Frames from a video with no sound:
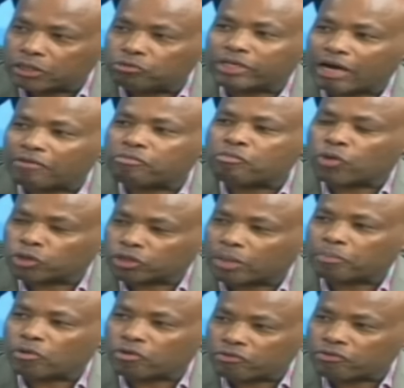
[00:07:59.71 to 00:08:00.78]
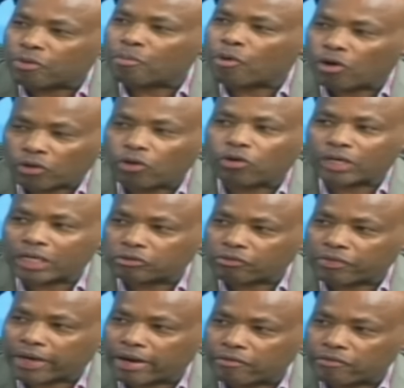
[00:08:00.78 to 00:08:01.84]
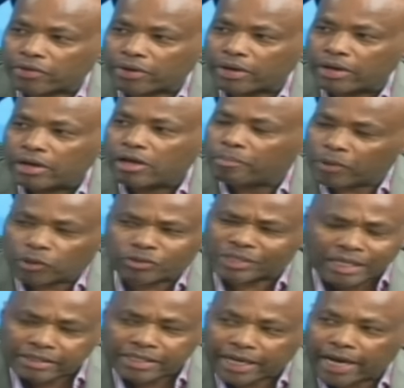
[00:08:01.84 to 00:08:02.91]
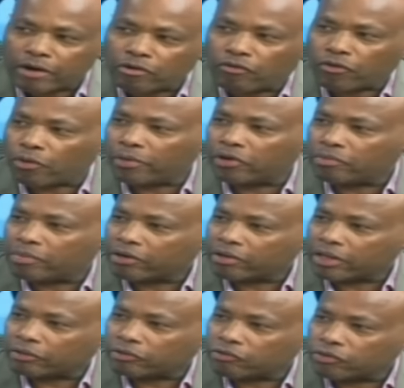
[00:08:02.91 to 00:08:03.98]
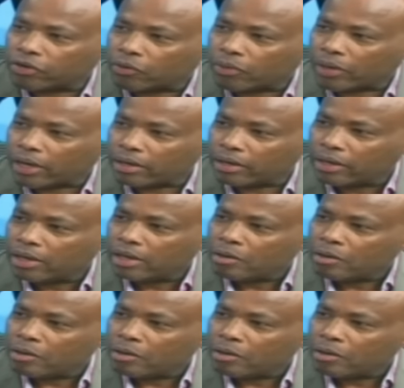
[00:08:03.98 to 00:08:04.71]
He would have more support from all corners of the country because that's the kind of commitment that is required.